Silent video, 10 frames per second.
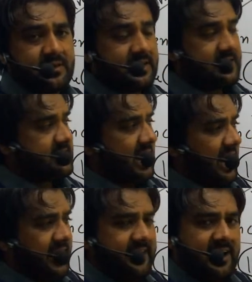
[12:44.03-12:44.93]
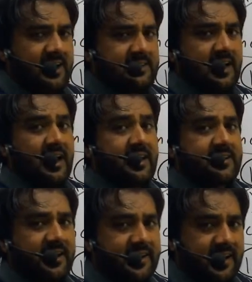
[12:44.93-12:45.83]
his ideas are
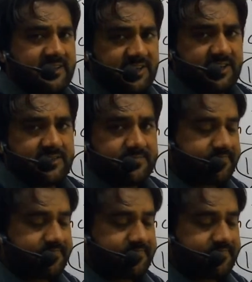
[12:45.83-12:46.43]
connected.